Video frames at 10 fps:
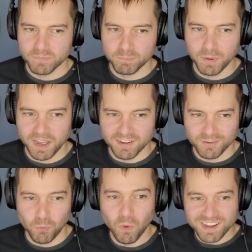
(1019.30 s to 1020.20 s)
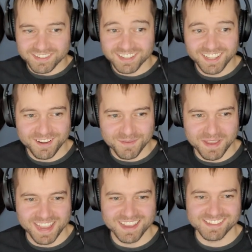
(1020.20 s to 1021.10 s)
But what is clear to
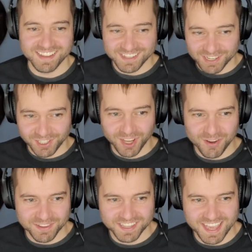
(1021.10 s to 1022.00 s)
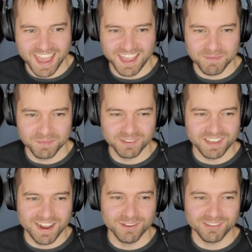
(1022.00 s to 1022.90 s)
me is it's a clone of the game, you know.